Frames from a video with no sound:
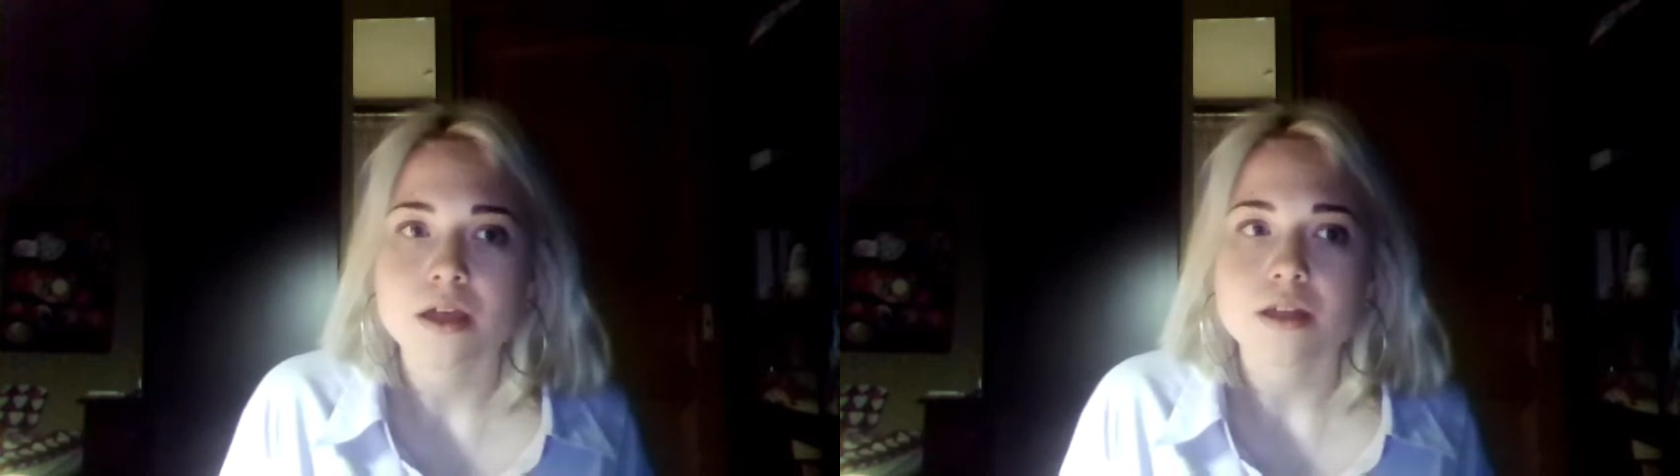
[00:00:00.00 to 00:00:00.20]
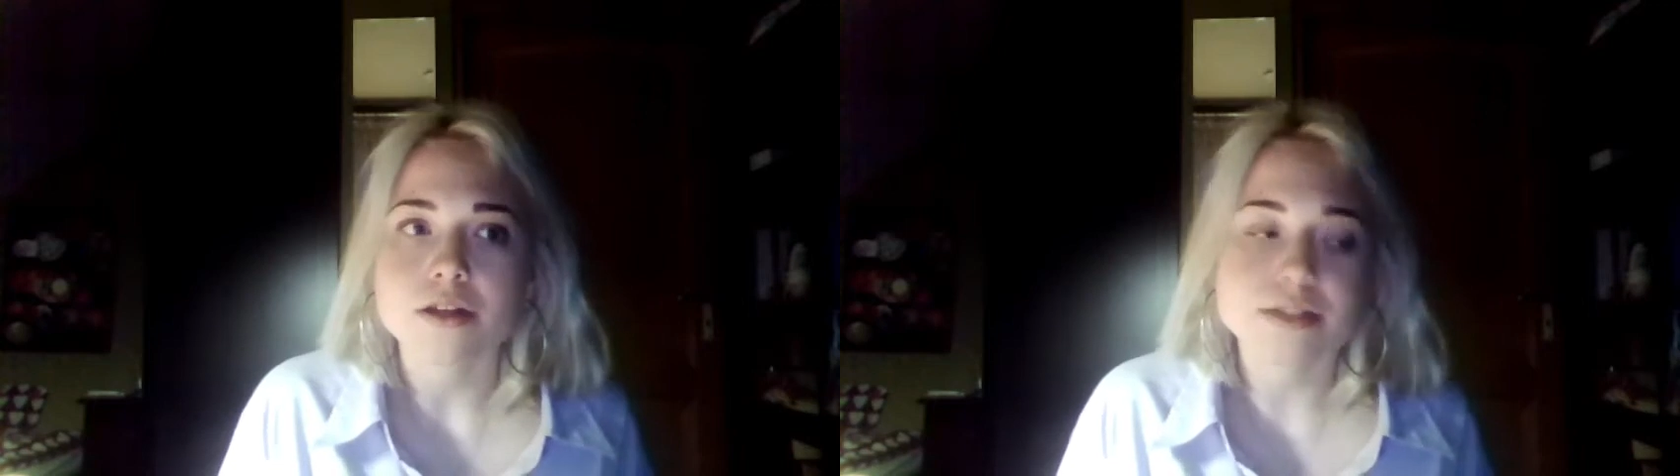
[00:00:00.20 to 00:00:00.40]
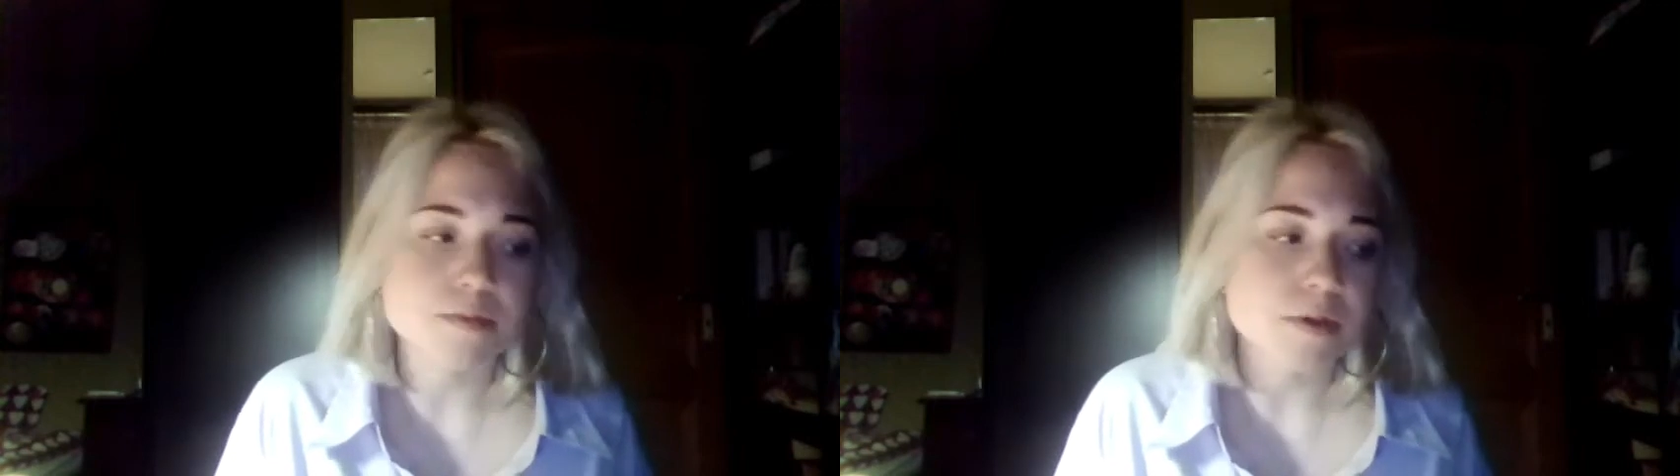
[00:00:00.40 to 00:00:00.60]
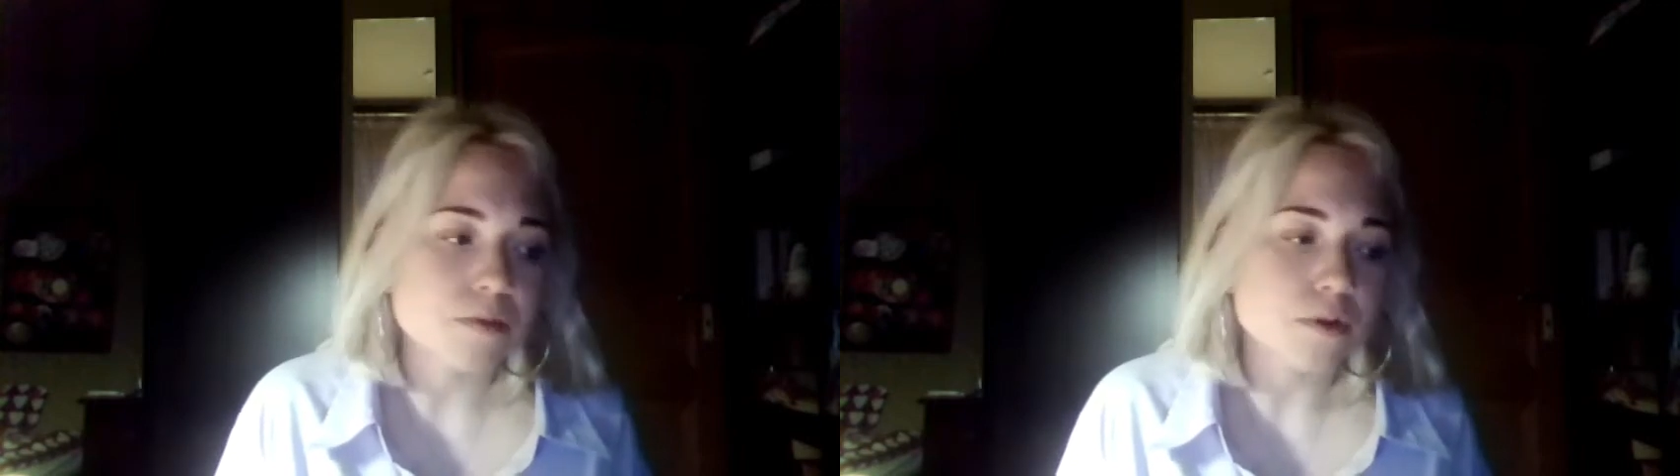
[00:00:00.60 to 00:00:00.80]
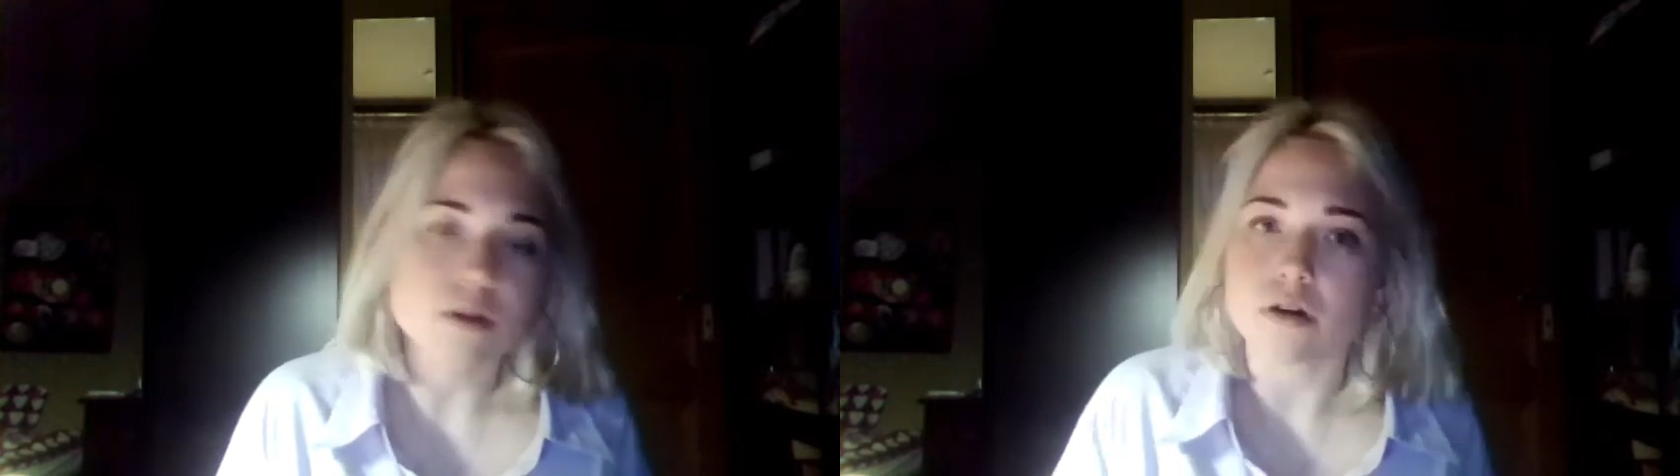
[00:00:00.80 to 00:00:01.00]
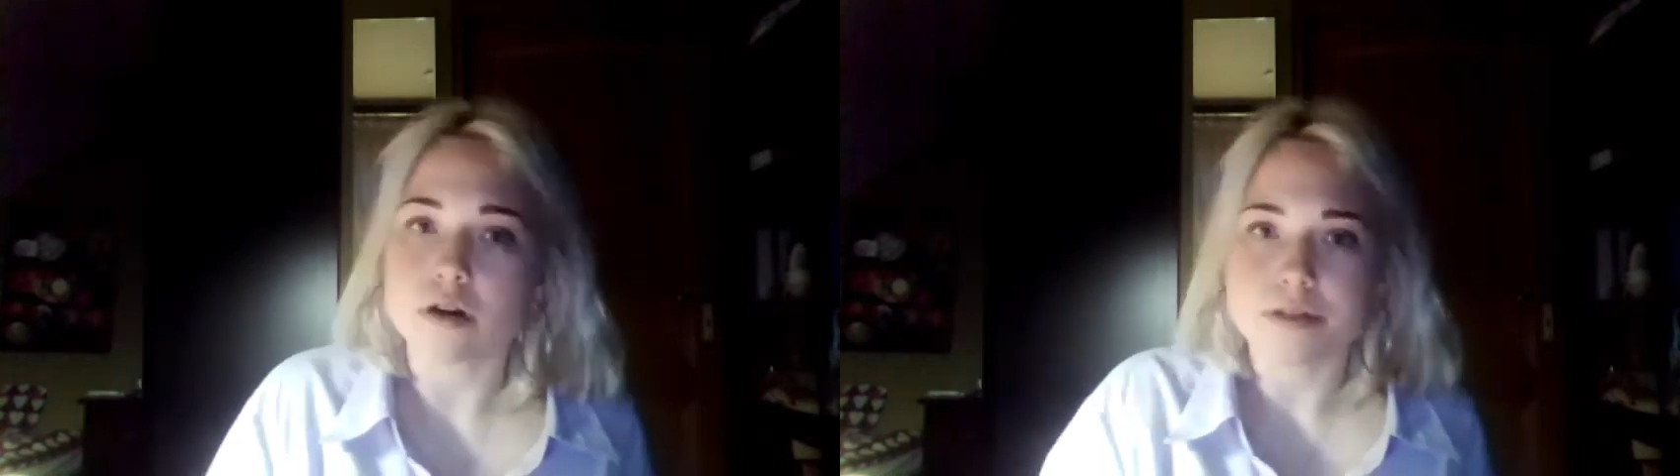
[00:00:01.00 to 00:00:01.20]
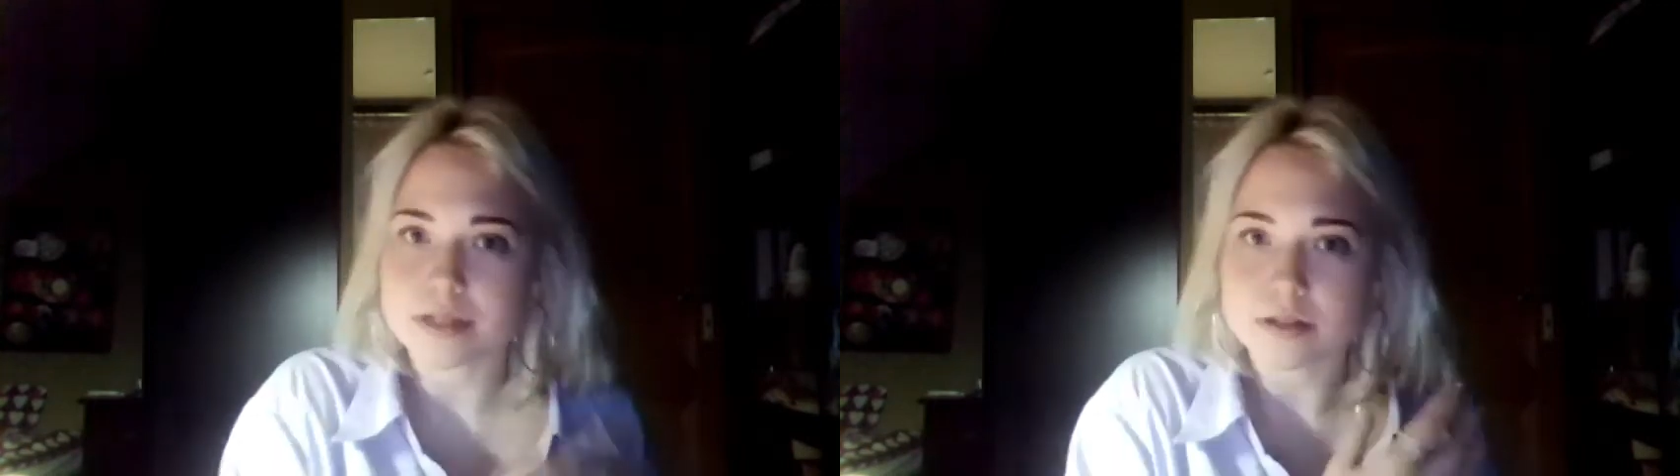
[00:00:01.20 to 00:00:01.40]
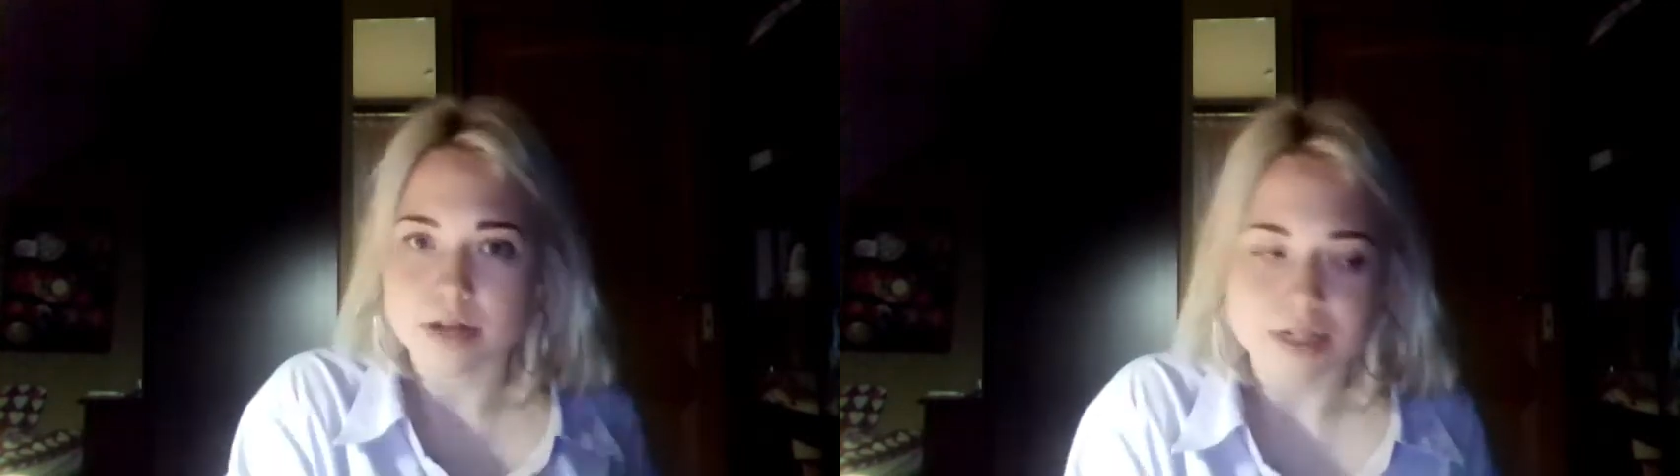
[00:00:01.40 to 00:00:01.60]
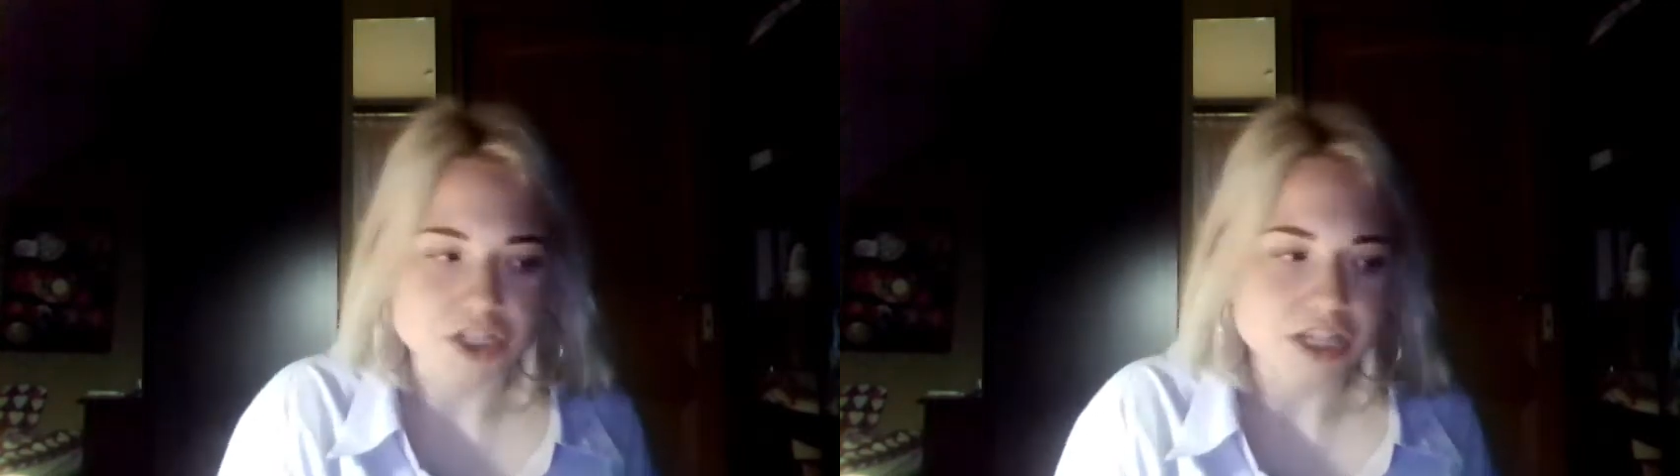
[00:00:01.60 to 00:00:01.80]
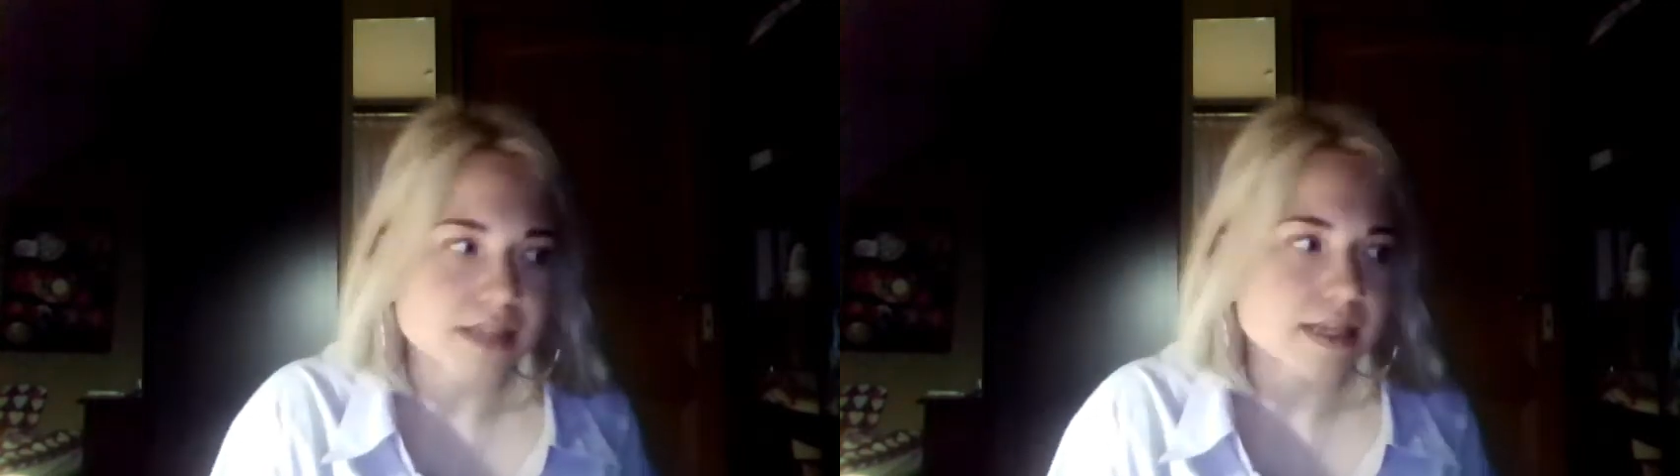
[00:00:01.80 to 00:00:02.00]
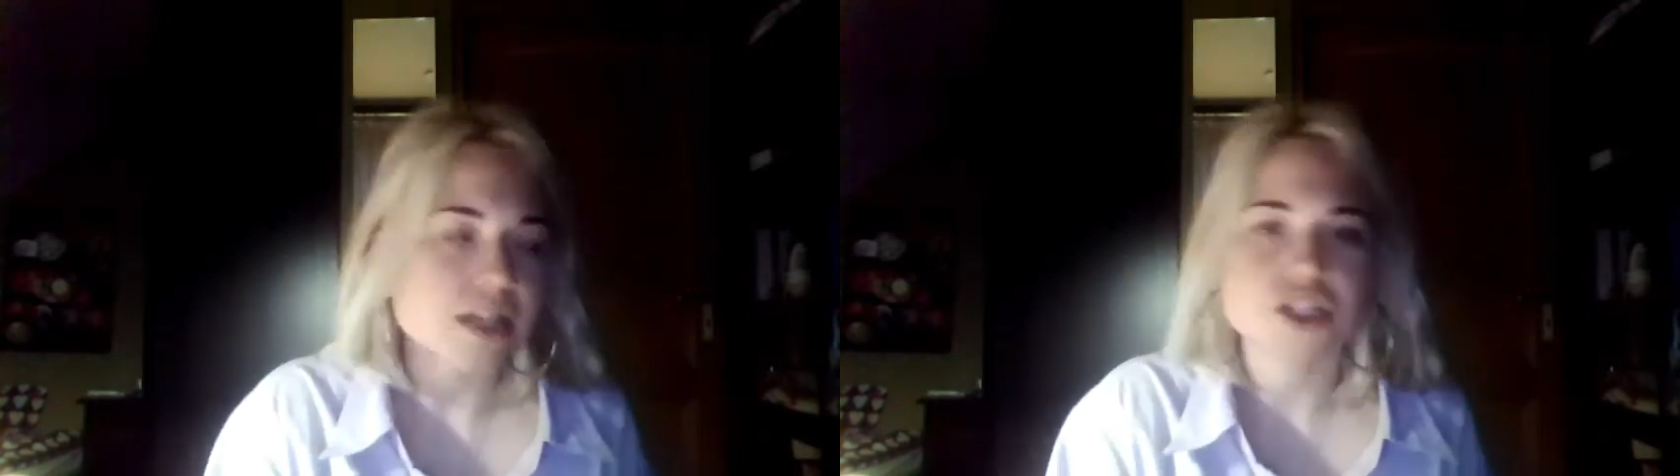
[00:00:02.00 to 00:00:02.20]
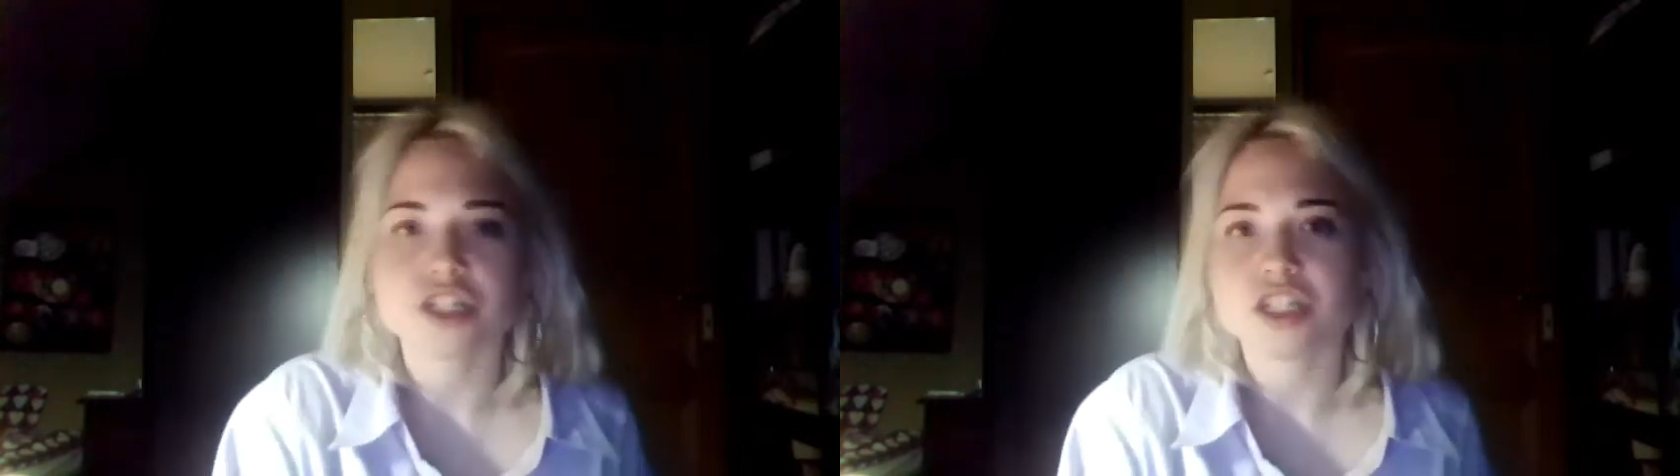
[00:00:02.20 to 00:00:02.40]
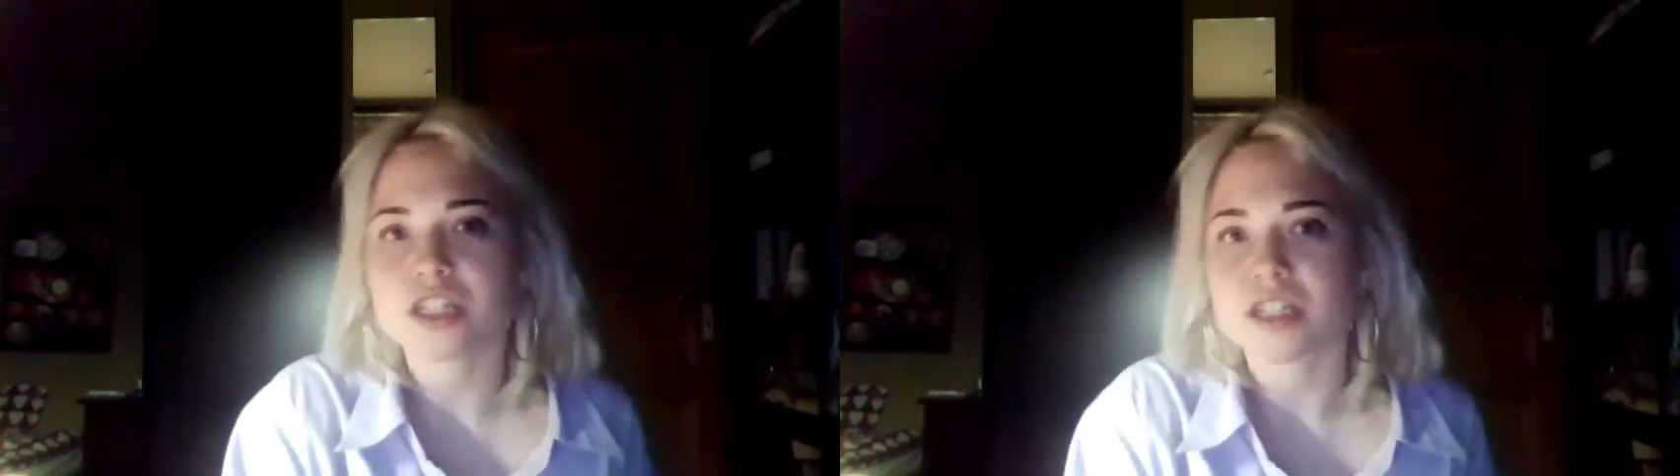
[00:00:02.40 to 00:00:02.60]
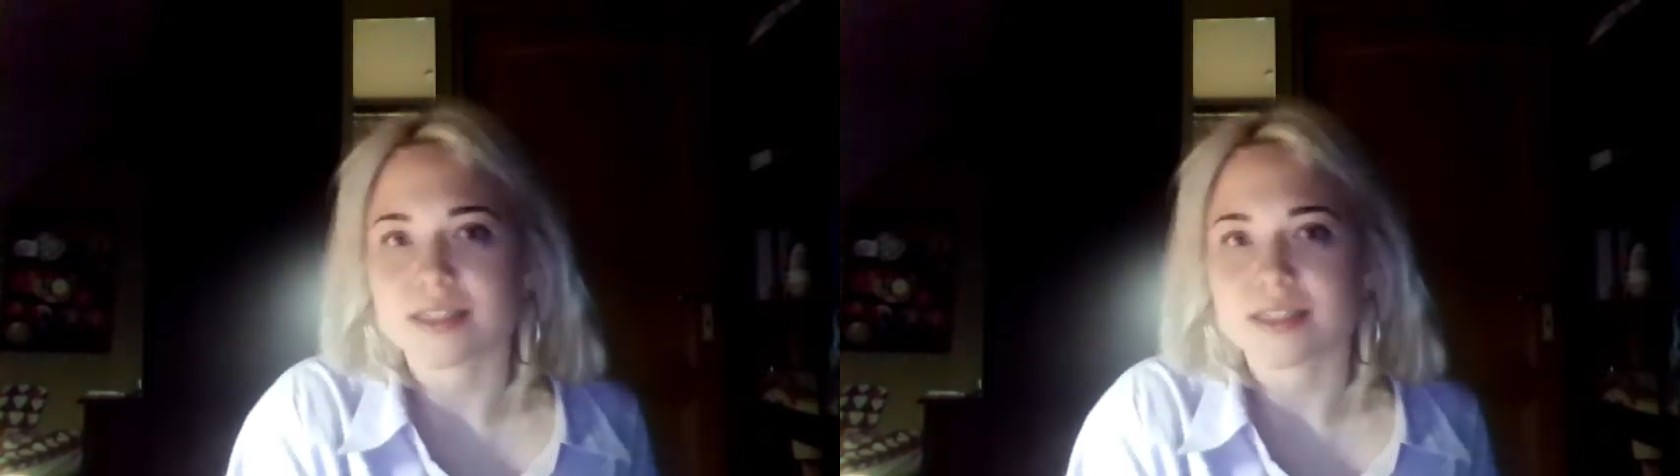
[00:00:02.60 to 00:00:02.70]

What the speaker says: these people or this organization,